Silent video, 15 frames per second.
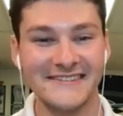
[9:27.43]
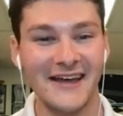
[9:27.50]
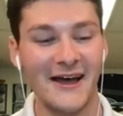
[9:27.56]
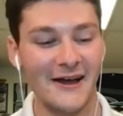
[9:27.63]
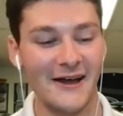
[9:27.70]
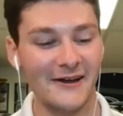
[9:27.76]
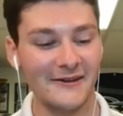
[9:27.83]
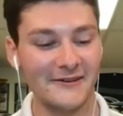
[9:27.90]

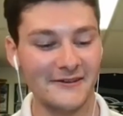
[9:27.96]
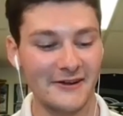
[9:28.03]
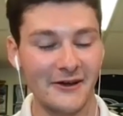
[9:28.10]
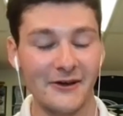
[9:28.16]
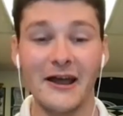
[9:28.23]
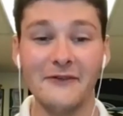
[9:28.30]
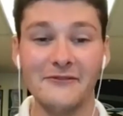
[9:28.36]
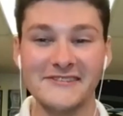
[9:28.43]

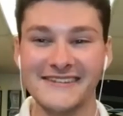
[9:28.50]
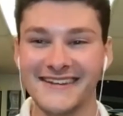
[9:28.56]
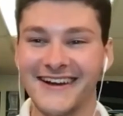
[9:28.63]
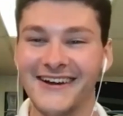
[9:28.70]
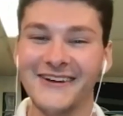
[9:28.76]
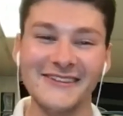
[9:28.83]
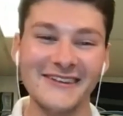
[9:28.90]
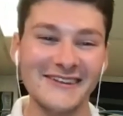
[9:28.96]
And obviously
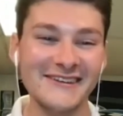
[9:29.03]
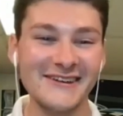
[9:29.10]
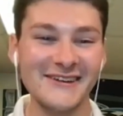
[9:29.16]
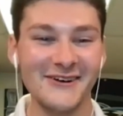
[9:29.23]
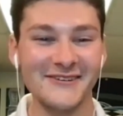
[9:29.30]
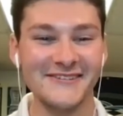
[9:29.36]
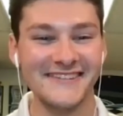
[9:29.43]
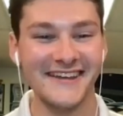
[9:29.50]
on the
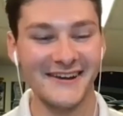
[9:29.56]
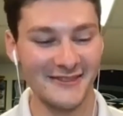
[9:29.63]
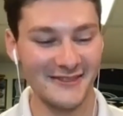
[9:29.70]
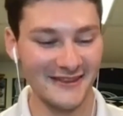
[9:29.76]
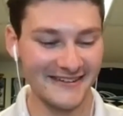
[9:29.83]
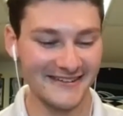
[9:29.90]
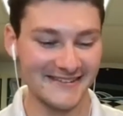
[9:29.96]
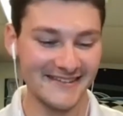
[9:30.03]
IndyCar side of
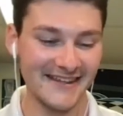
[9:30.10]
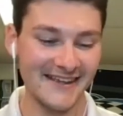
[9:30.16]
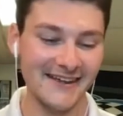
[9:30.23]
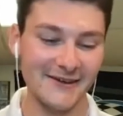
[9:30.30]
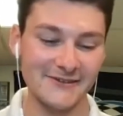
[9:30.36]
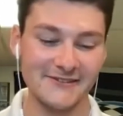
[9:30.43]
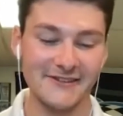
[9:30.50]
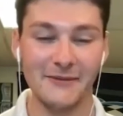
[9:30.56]
things,
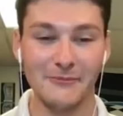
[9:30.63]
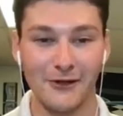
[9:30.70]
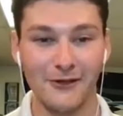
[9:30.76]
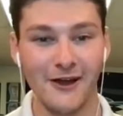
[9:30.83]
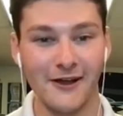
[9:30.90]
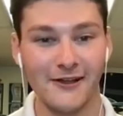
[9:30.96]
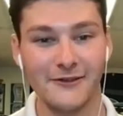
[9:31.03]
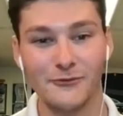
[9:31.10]
Scott
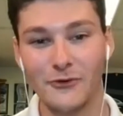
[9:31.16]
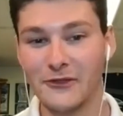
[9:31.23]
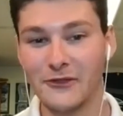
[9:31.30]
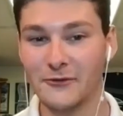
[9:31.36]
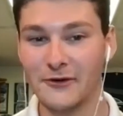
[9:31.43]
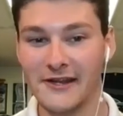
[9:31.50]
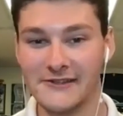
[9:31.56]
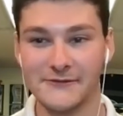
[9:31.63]
McLaughlin won the
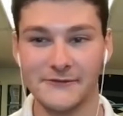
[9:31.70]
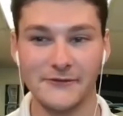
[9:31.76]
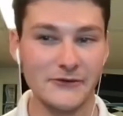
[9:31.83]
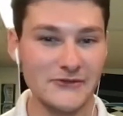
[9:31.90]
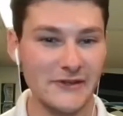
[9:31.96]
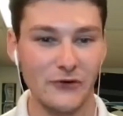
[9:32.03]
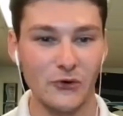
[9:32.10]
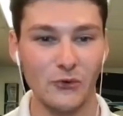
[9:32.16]
race,
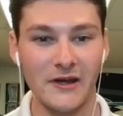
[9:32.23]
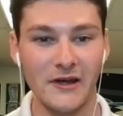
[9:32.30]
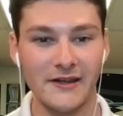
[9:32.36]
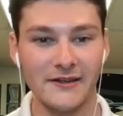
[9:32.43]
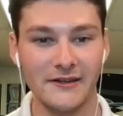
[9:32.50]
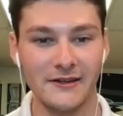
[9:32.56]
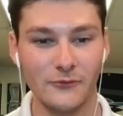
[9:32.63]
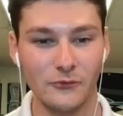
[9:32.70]
first ever win.